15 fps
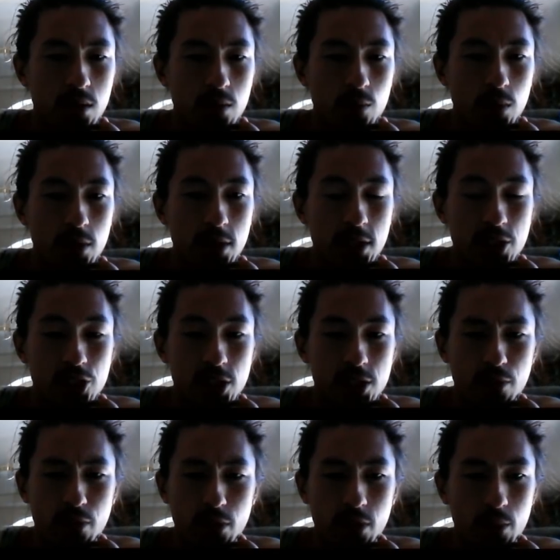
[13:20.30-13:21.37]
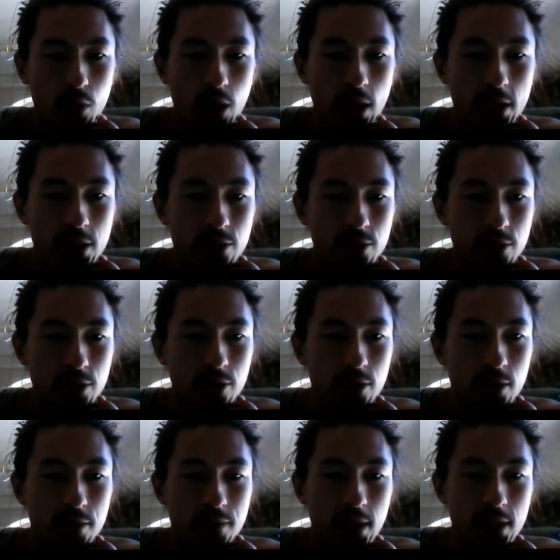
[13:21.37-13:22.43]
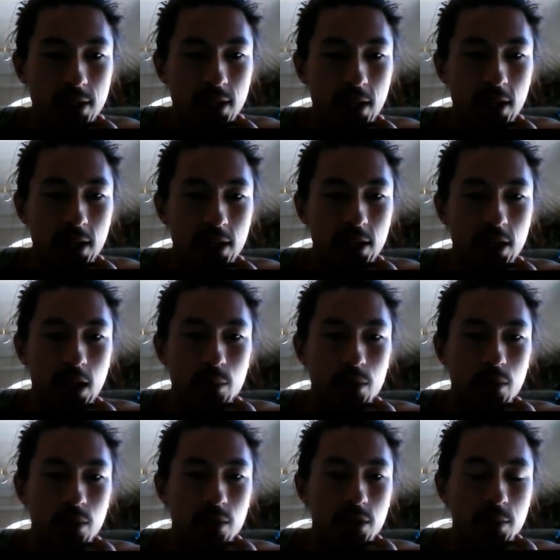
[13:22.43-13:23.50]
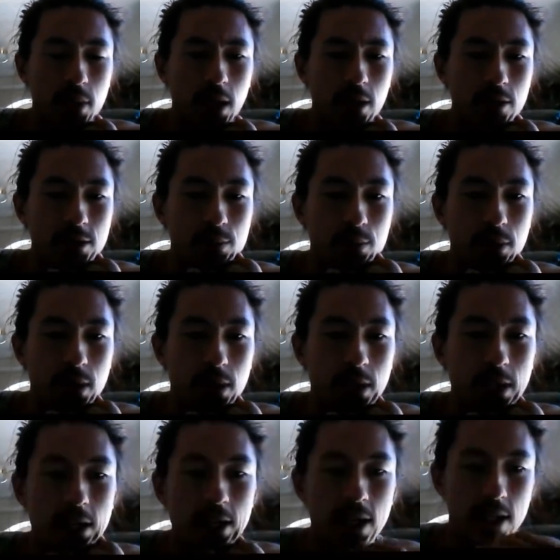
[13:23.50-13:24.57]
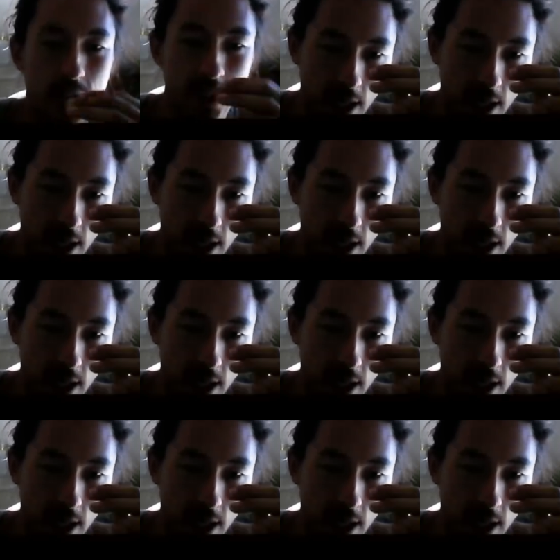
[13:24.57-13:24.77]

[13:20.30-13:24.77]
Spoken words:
Really just for the Marauding Looter, if anything, and a couple early pirates, but it's